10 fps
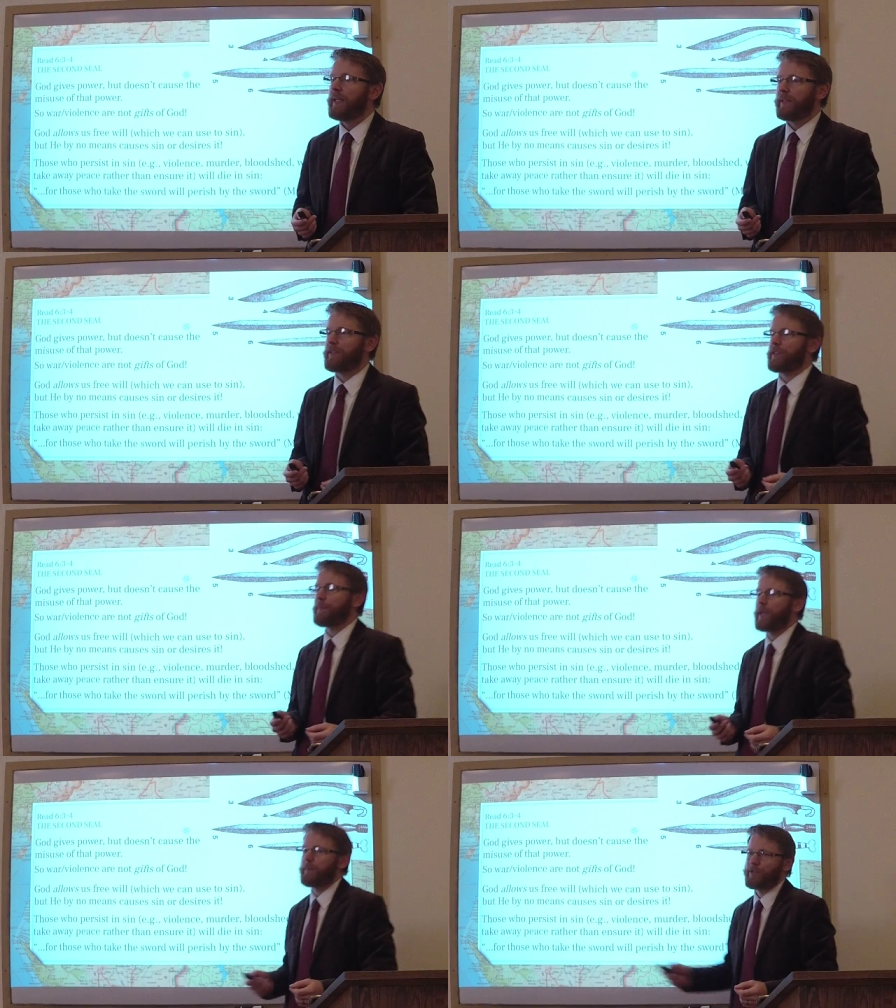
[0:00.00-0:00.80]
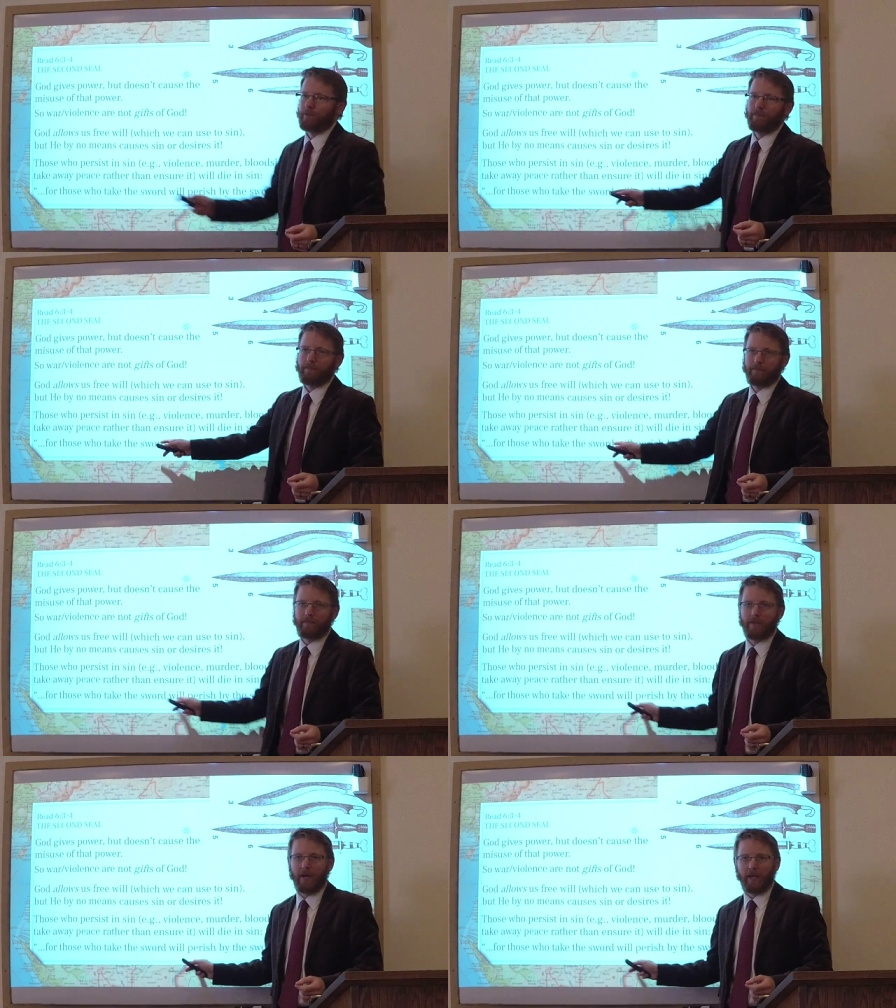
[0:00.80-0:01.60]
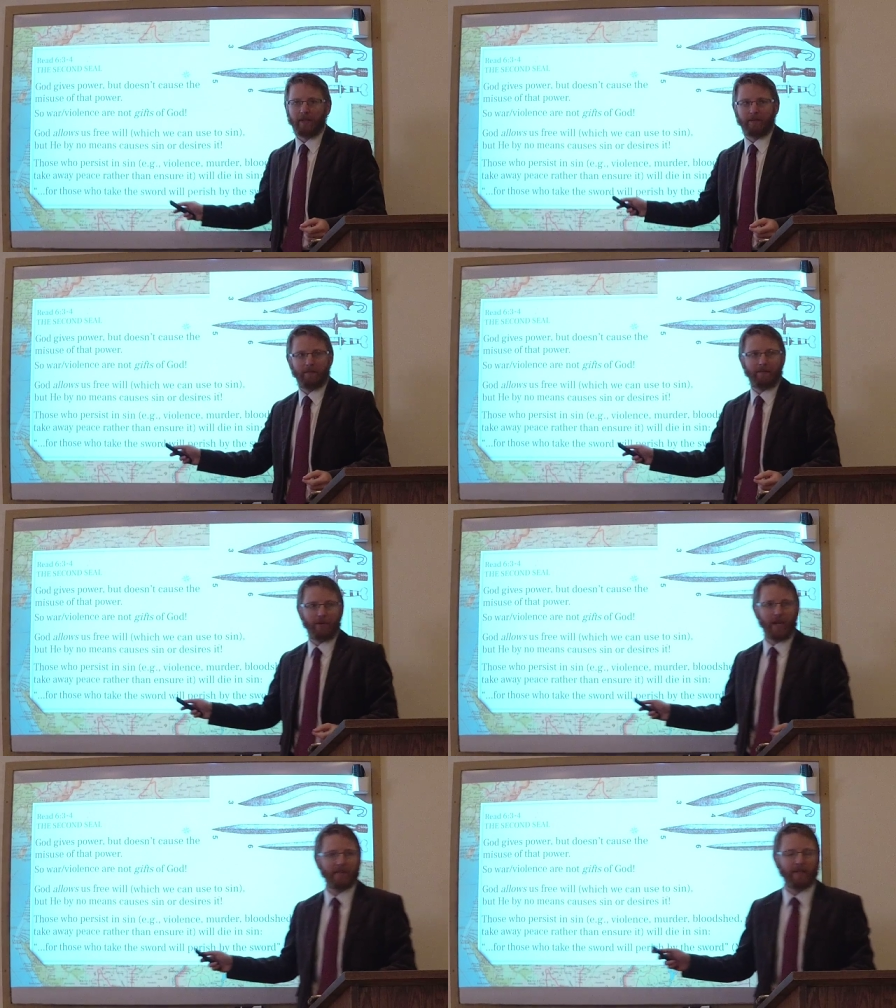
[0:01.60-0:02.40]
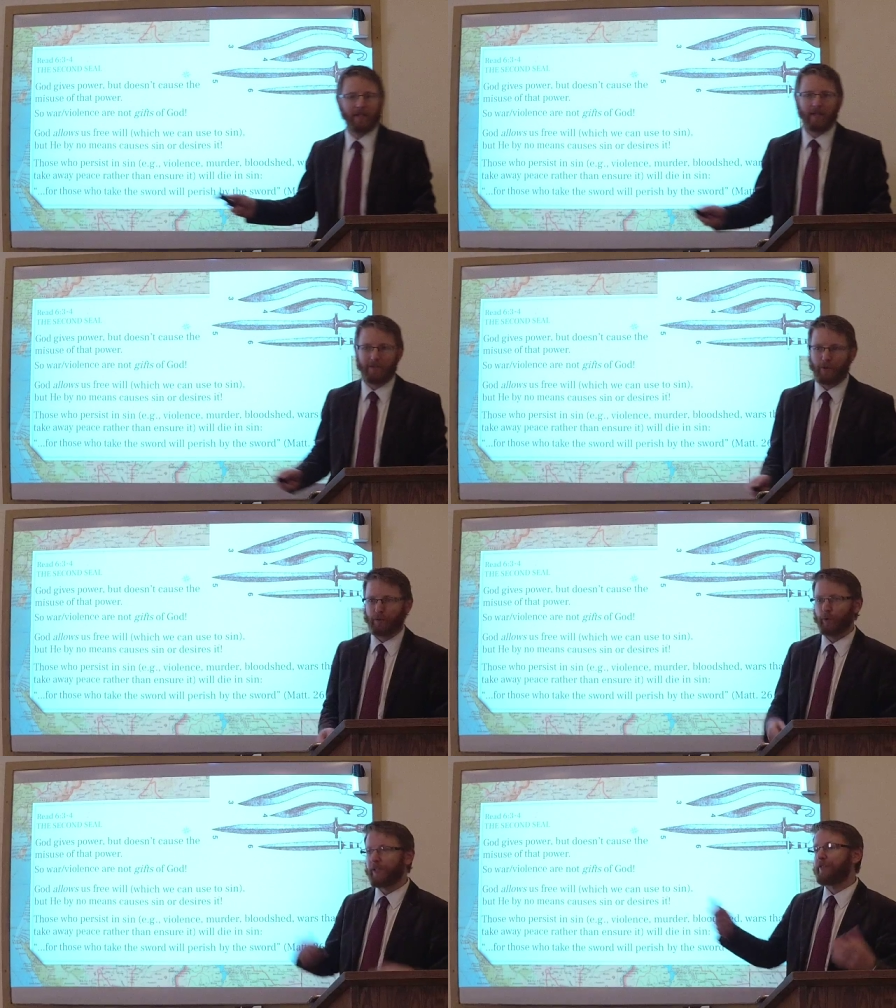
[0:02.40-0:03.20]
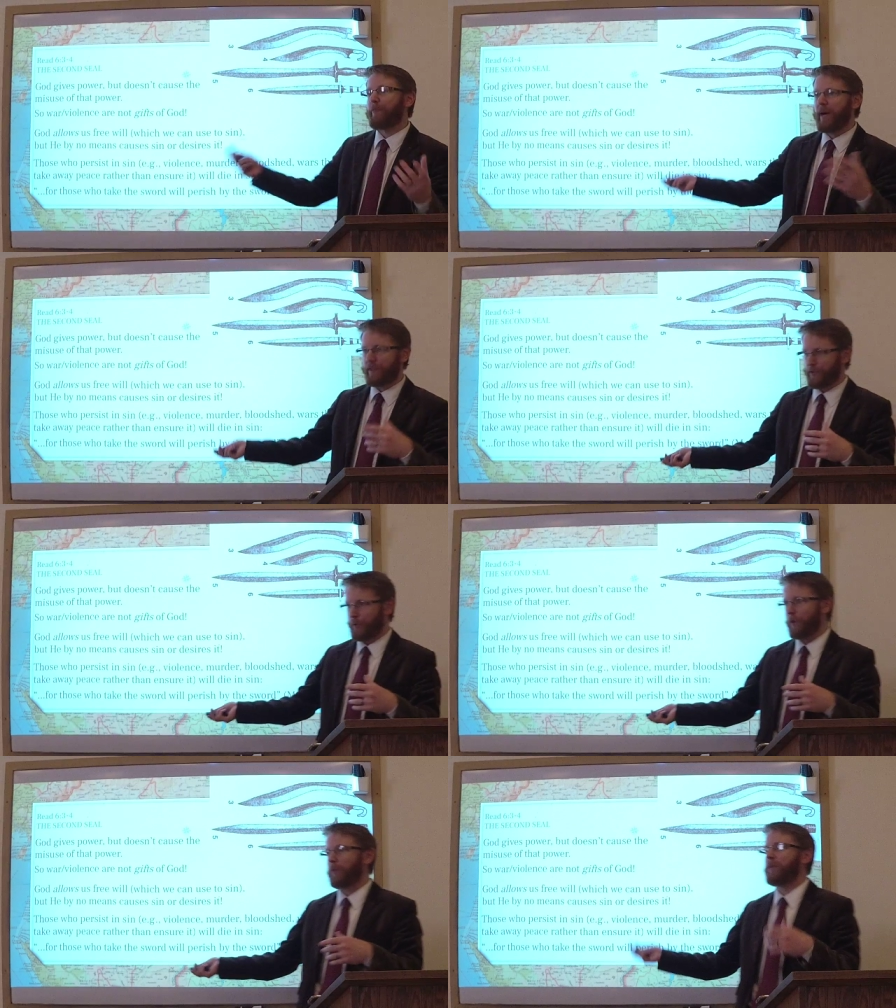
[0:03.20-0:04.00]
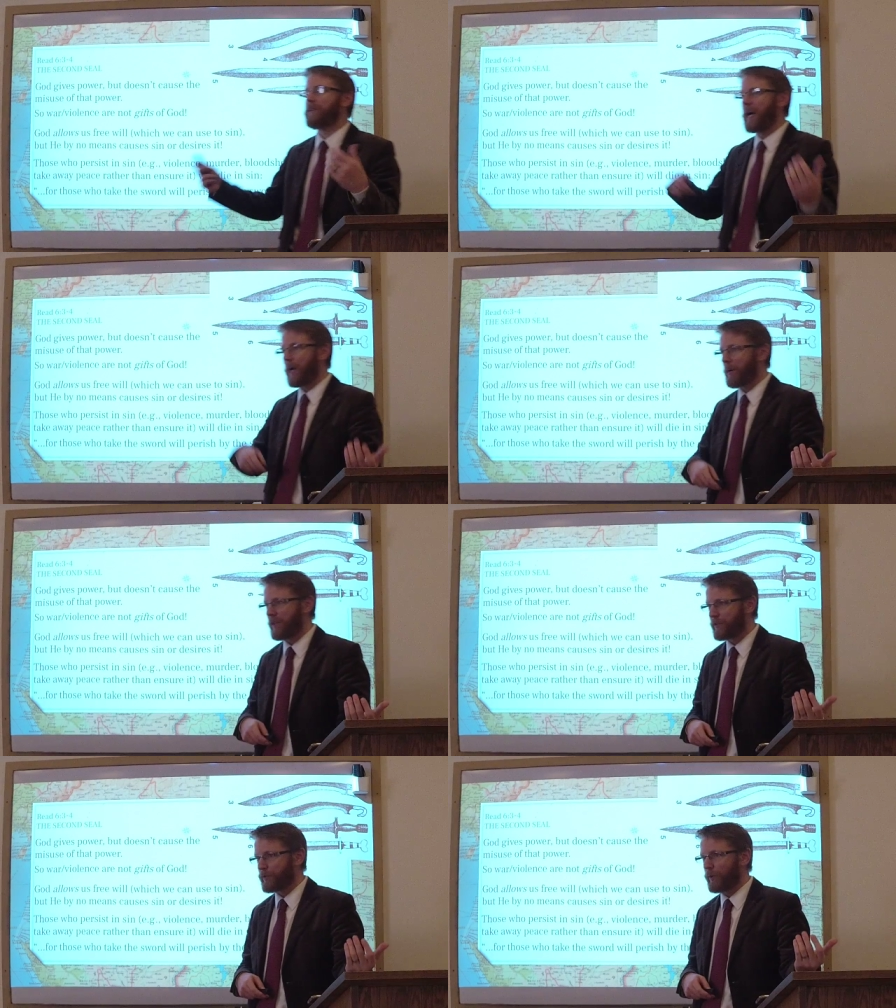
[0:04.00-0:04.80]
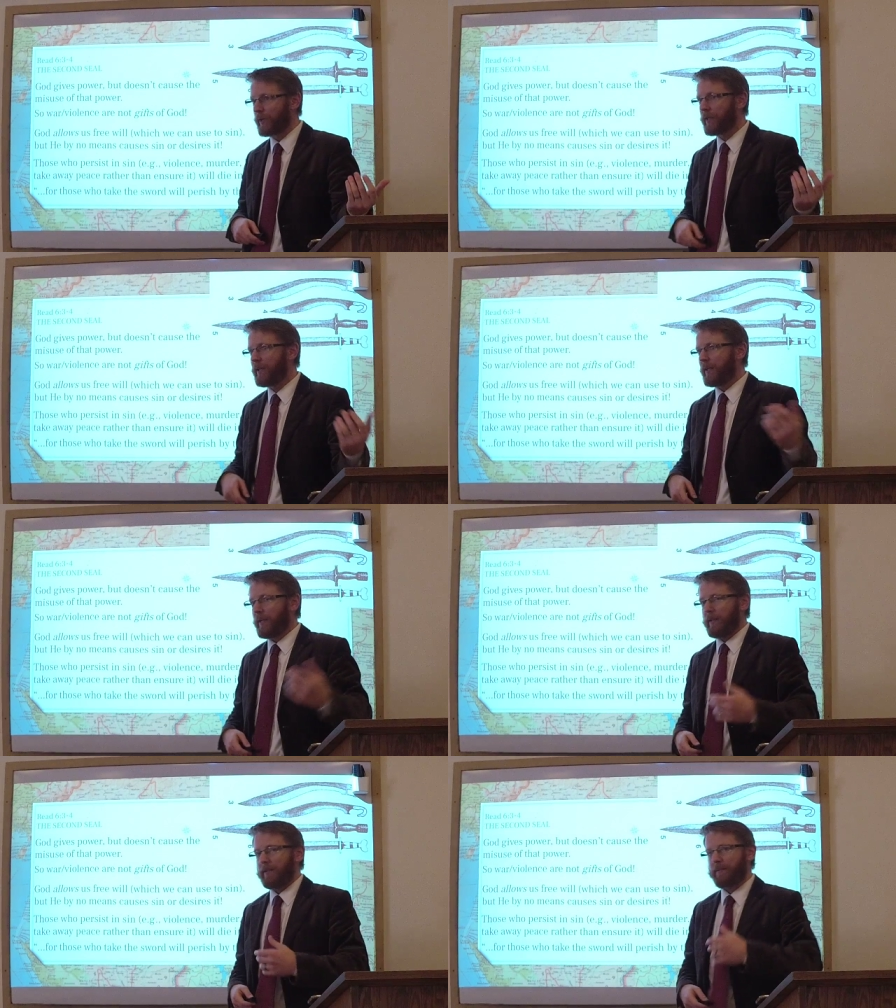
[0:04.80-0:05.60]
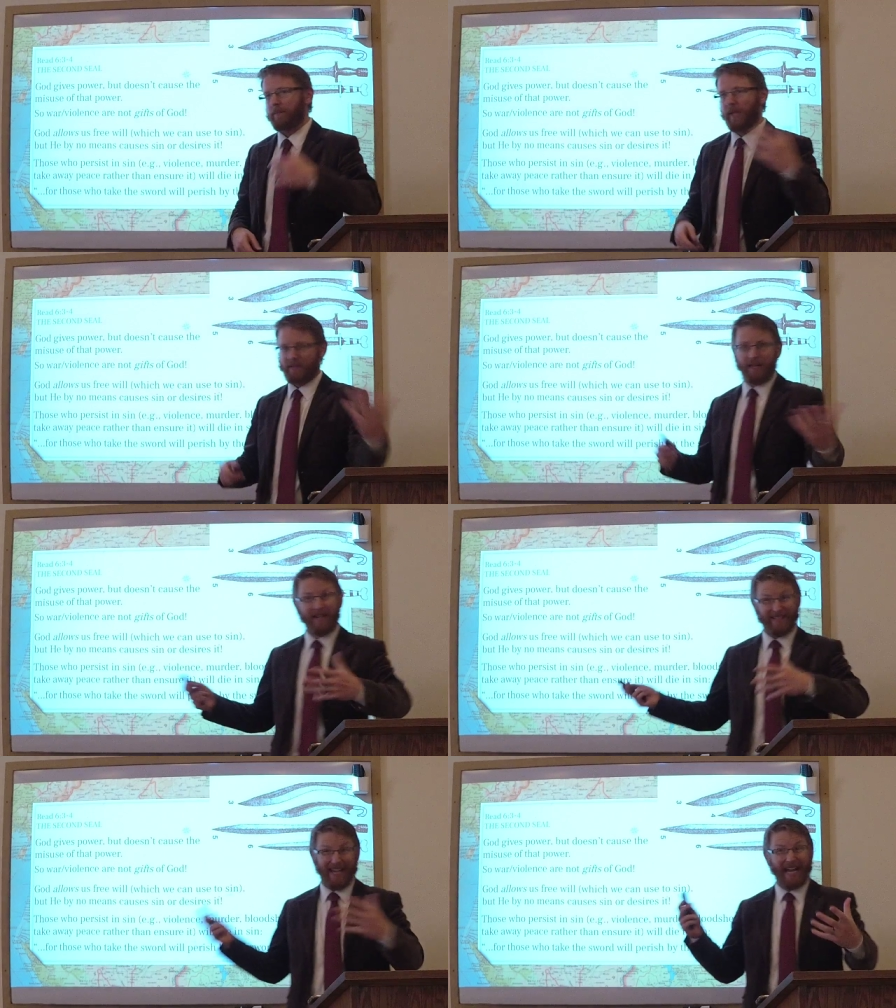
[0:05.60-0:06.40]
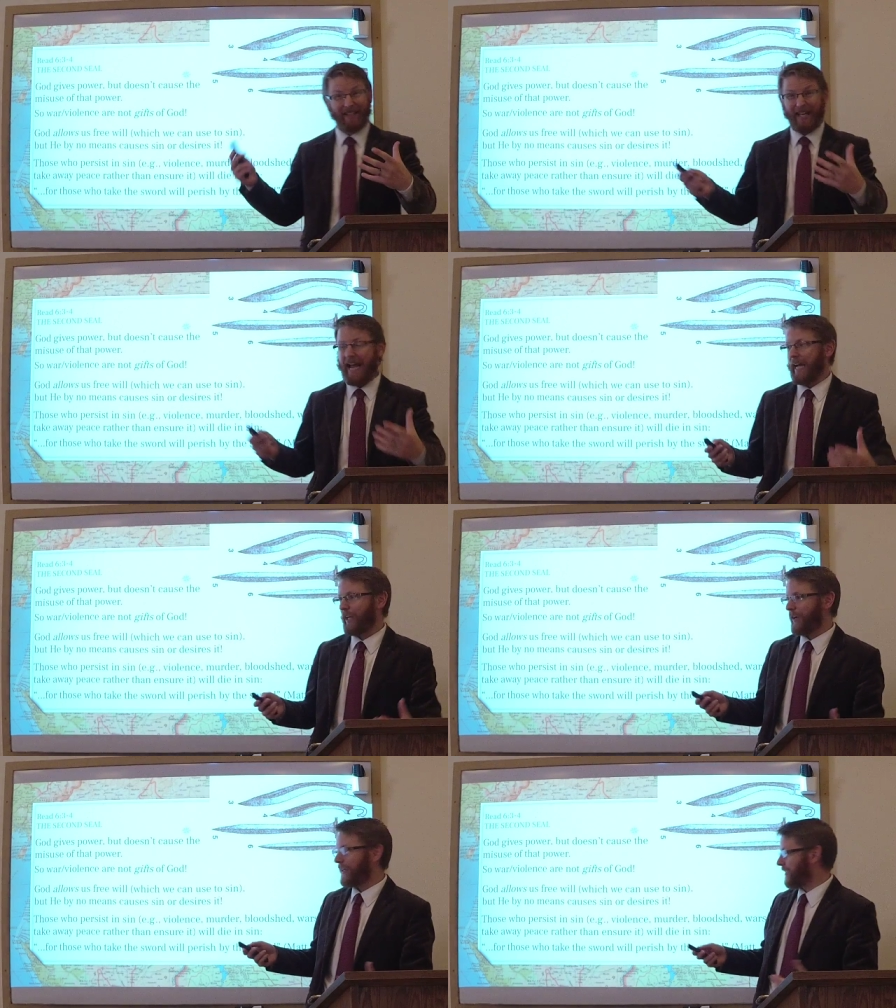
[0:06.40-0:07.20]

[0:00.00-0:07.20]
This is sometimes uh, translated as those who live by the sword will die by the sword. That's not exactly accurate.